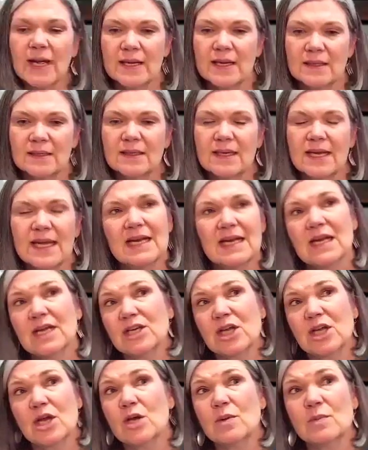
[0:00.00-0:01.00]
Right. And
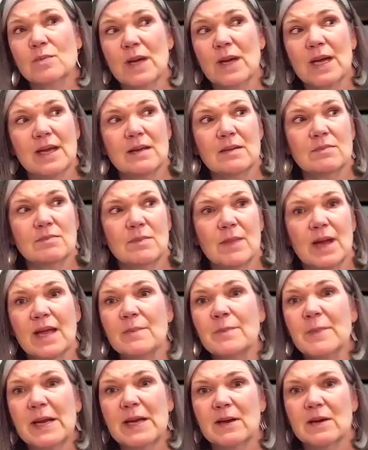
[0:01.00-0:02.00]
I know
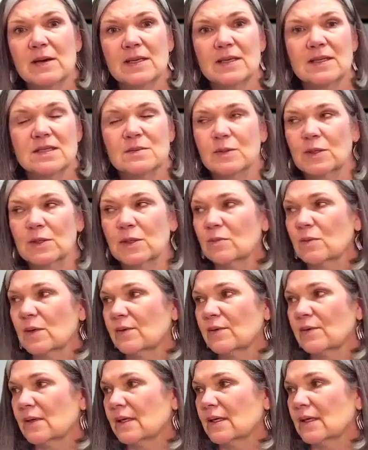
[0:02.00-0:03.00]
my parents were
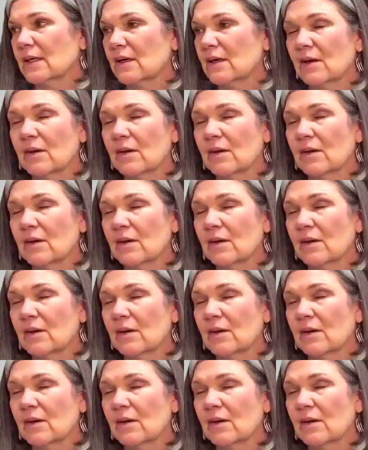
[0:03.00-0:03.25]
wondering,